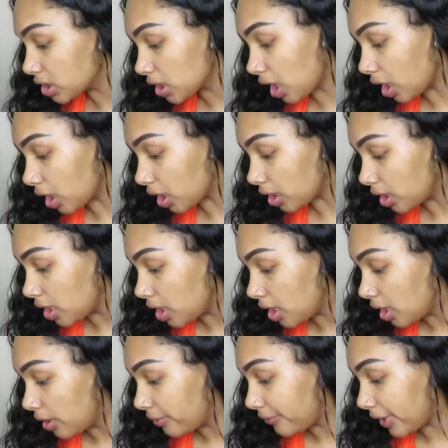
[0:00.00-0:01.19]
are called
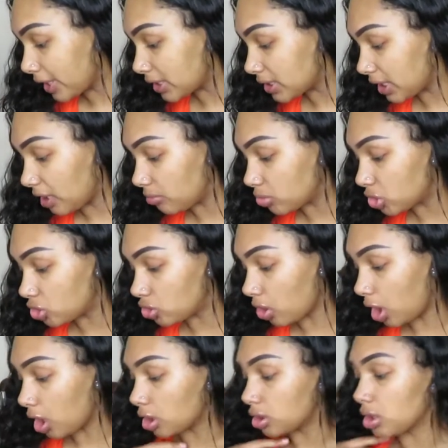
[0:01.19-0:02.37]
Flex Game
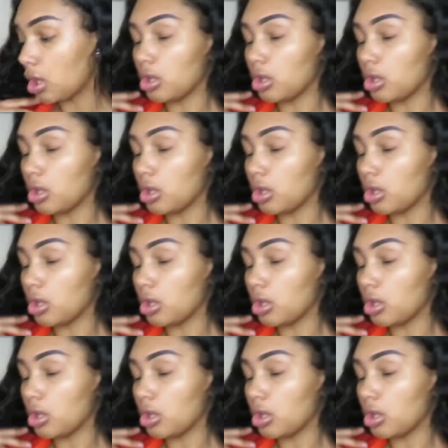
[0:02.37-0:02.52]
Strong